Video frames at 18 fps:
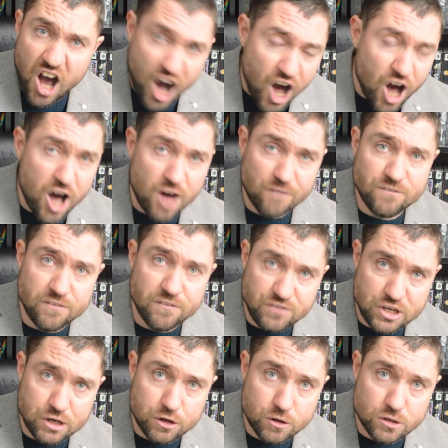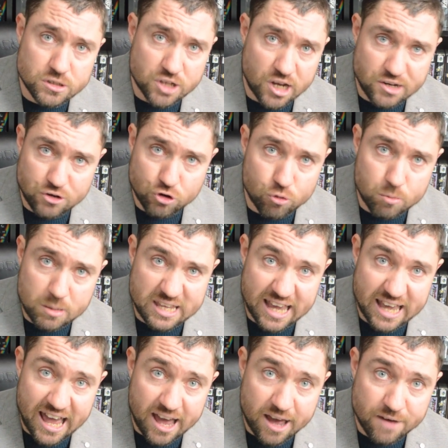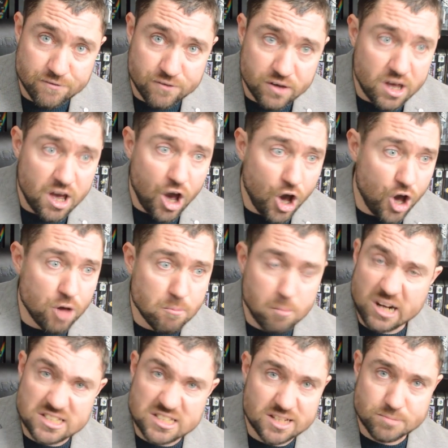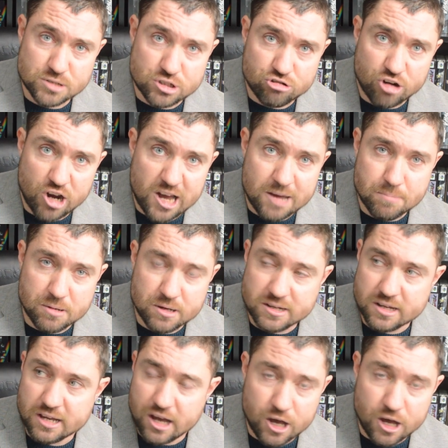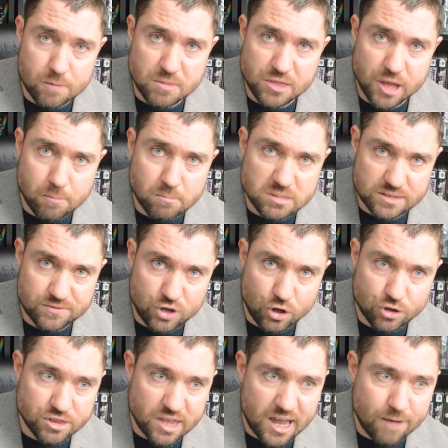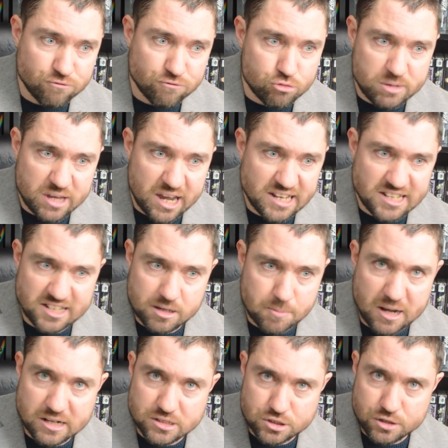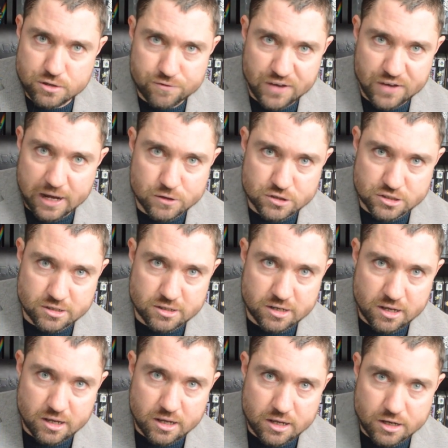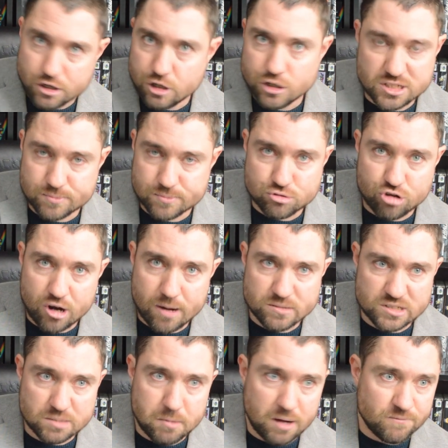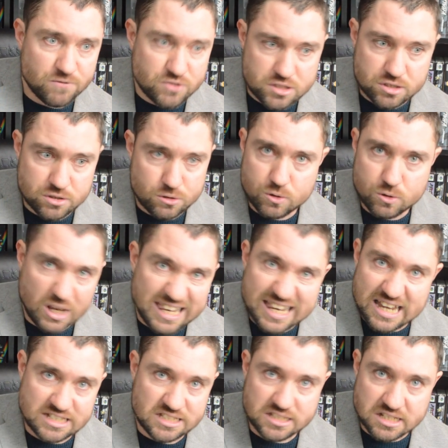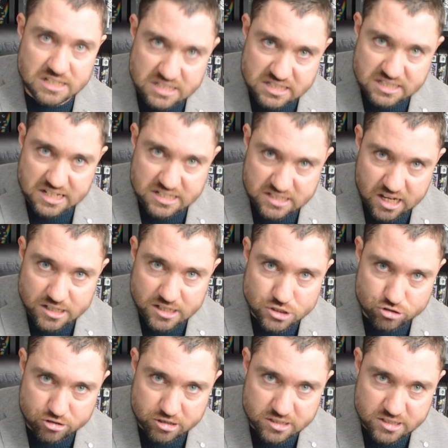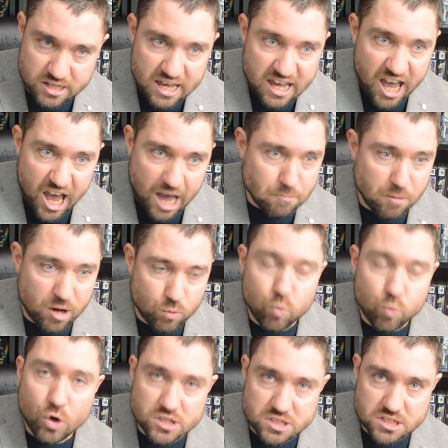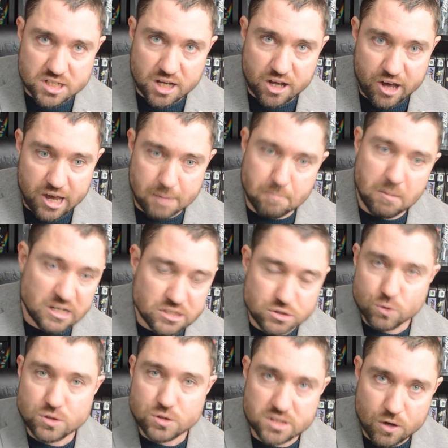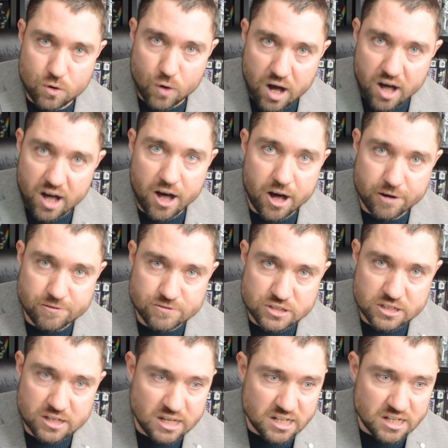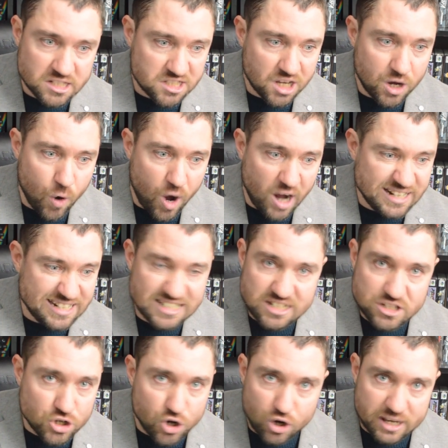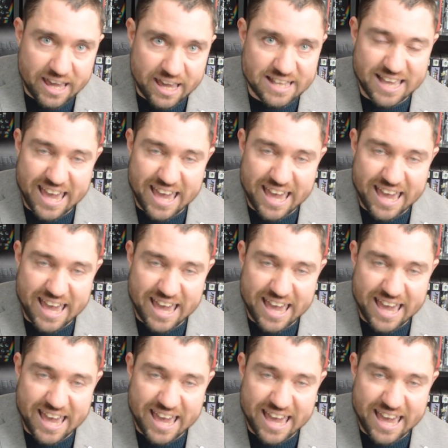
half the views I normally have. My subscriber numbers have gone down from gaining about 2,000 new subscribers a month to less than 600, and my watch time has also halved. So I did not get